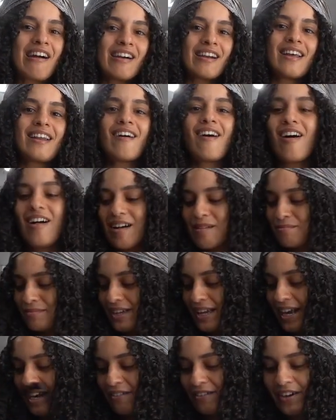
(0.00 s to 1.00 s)
hard at all. I'm
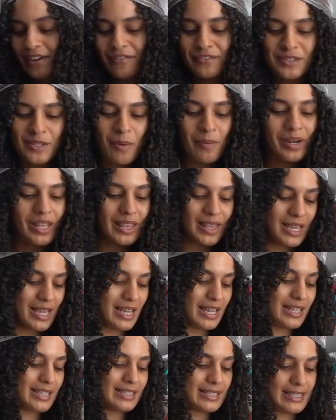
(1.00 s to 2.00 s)
getting rid of so many
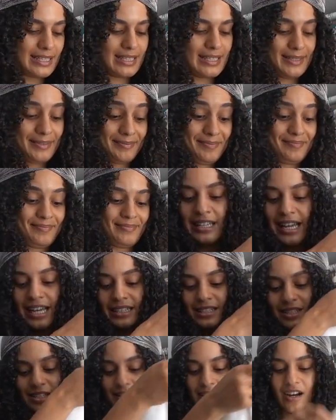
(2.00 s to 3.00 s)
things.
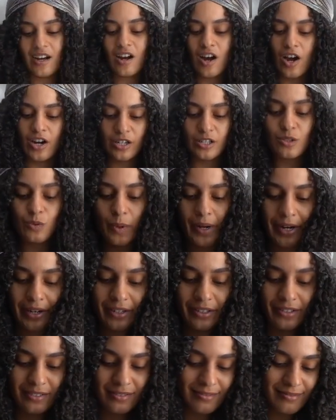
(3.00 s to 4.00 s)
Get stuck on a sweater.